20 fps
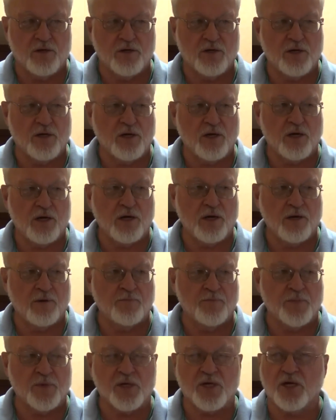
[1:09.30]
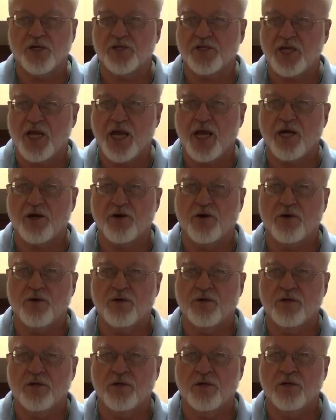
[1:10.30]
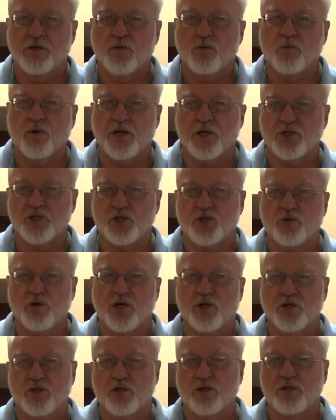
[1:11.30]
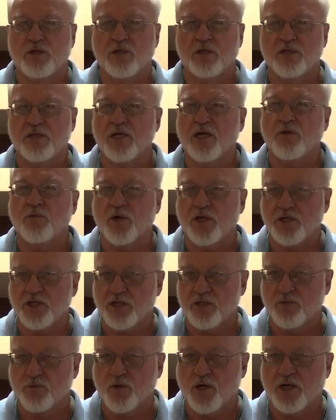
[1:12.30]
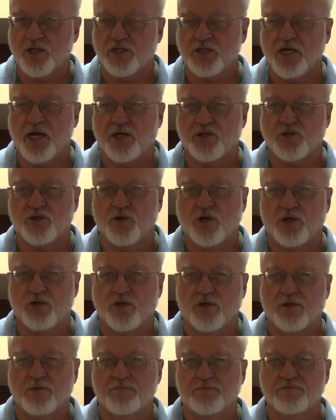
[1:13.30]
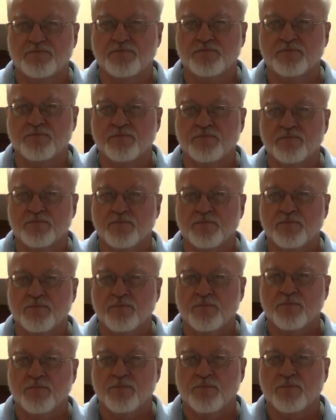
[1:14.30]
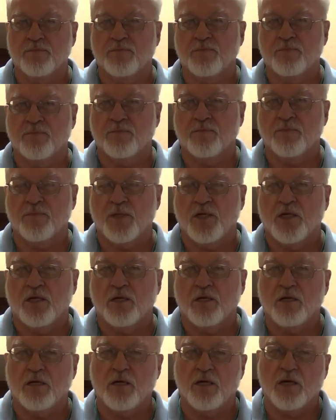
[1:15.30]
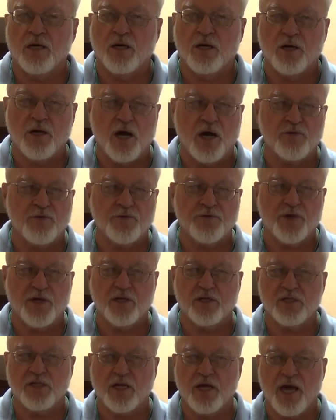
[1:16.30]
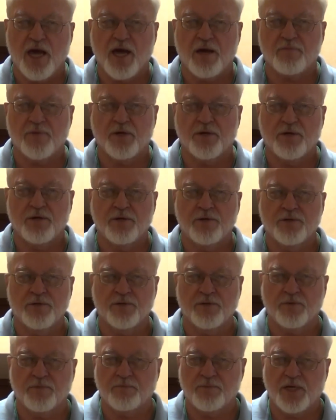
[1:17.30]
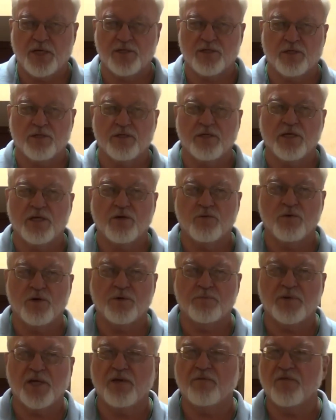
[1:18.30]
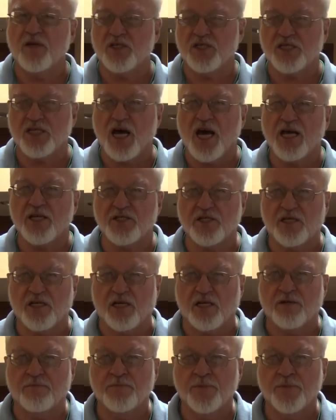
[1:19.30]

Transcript: um, container when it's structured than it was when it's not structured. Mm, okay, okay. Uh, other things that happen basically would be viscosity.